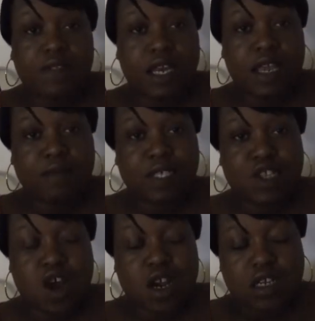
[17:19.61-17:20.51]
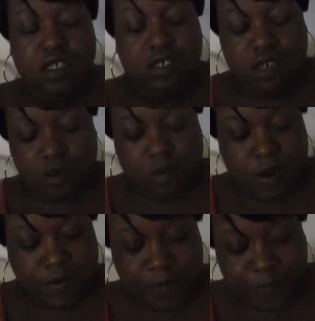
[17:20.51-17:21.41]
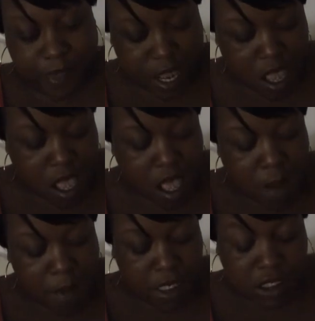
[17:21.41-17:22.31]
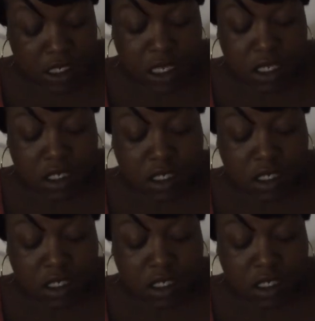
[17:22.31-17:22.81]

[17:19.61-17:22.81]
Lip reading: the name STAR because, you know, well, but she